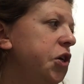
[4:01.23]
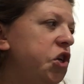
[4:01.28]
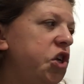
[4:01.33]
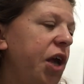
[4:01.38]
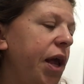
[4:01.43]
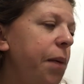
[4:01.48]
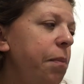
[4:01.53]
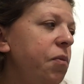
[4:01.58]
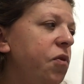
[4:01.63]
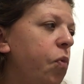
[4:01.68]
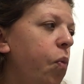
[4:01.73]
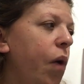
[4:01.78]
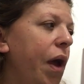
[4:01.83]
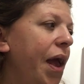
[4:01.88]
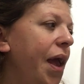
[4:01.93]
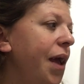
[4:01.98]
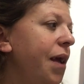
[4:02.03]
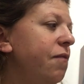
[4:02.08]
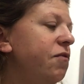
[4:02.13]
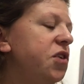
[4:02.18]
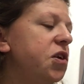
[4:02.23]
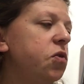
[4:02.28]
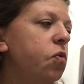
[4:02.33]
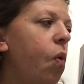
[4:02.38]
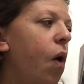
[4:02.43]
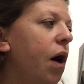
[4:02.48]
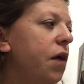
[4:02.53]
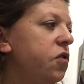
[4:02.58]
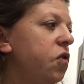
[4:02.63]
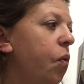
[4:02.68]
James waved
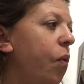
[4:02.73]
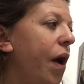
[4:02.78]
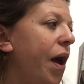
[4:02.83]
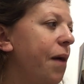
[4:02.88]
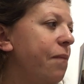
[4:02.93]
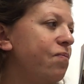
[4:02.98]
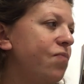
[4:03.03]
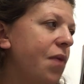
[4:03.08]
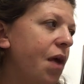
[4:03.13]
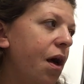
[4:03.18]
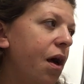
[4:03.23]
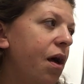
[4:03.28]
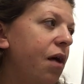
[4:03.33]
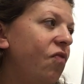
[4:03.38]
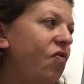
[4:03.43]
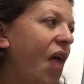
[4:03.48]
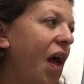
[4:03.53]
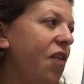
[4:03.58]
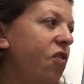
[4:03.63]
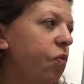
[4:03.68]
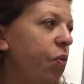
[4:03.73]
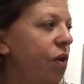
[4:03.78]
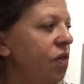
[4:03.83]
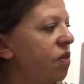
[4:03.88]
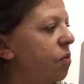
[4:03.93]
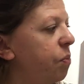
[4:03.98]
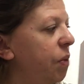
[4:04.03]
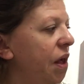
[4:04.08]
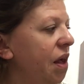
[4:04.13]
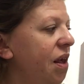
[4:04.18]
and walked away. That's
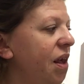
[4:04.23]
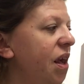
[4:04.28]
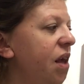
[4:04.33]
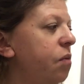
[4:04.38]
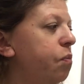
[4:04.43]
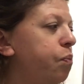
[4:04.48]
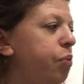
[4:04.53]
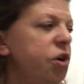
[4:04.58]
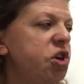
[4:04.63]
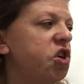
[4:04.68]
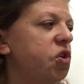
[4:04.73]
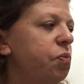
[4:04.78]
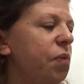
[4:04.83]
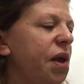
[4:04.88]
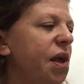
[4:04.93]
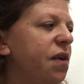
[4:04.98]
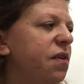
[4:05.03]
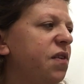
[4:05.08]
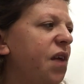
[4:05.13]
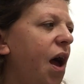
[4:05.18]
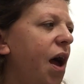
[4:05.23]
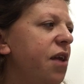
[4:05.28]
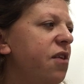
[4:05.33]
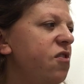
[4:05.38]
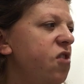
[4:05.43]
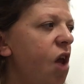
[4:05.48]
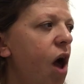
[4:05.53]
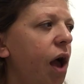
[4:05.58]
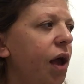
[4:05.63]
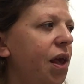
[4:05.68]
when the big kid pushed me
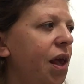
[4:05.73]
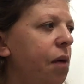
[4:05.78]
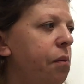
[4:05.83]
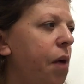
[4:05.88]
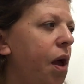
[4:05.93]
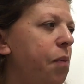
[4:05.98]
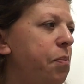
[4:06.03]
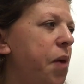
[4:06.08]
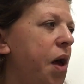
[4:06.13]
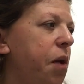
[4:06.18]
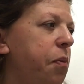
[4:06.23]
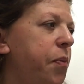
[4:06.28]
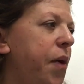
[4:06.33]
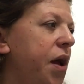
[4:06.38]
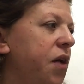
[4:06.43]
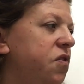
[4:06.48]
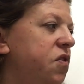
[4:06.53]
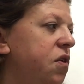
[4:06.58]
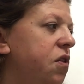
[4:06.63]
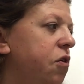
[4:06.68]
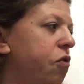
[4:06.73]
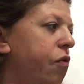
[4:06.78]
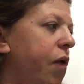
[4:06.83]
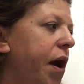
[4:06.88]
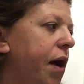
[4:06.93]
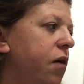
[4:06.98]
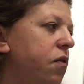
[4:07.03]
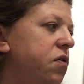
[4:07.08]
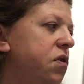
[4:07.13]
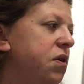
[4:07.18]
aside, knocking my backpack to the
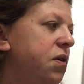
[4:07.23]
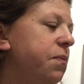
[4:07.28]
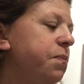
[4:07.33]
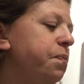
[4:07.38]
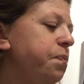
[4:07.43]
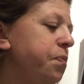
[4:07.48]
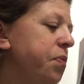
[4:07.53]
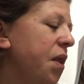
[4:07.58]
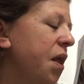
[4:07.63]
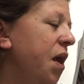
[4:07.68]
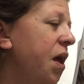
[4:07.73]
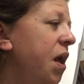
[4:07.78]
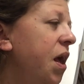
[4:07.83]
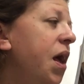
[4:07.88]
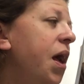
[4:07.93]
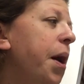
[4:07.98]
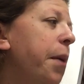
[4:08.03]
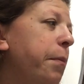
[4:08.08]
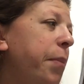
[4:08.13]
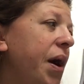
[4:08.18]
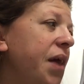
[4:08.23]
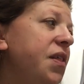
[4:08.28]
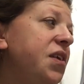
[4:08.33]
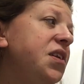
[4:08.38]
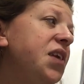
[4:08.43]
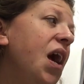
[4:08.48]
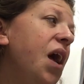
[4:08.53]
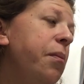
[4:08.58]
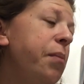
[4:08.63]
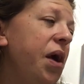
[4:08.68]
ground. By
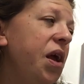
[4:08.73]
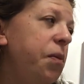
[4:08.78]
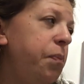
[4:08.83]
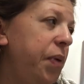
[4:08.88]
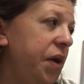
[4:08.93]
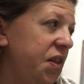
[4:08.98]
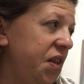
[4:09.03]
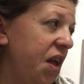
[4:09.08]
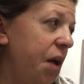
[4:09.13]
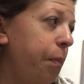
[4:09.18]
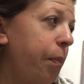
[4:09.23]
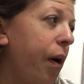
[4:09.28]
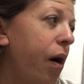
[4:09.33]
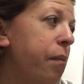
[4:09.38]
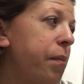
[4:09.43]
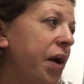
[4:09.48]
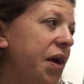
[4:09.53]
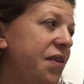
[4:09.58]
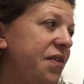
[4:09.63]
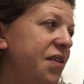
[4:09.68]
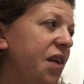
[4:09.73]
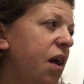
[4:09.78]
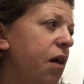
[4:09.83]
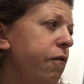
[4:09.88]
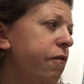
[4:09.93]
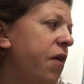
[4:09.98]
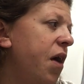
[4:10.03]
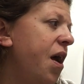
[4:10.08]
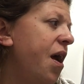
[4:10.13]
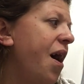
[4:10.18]
the time I'd picked up all my
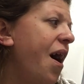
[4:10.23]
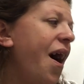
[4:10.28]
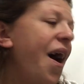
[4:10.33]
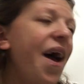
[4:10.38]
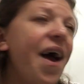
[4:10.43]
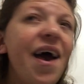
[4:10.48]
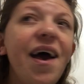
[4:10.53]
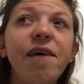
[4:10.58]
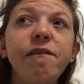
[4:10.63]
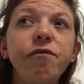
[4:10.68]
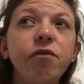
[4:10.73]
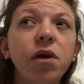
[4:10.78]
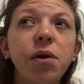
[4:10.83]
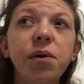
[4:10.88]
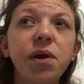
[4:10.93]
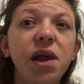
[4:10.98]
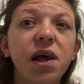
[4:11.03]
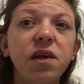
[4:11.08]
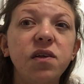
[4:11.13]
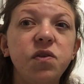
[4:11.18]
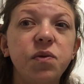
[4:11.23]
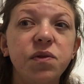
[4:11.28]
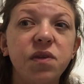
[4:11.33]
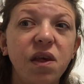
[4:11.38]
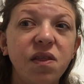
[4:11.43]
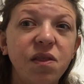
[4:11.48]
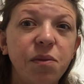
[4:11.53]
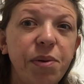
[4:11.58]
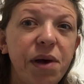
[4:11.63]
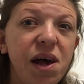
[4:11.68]
stuff, everyone else was
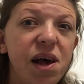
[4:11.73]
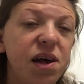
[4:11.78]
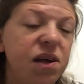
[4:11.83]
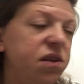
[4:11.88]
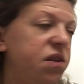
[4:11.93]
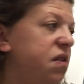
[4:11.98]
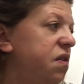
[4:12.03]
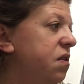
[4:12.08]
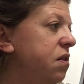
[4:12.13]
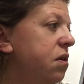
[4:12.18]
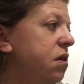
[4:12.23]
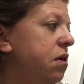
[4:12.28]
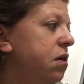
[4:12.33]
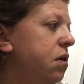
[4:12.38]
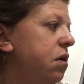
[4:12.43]
on the bus.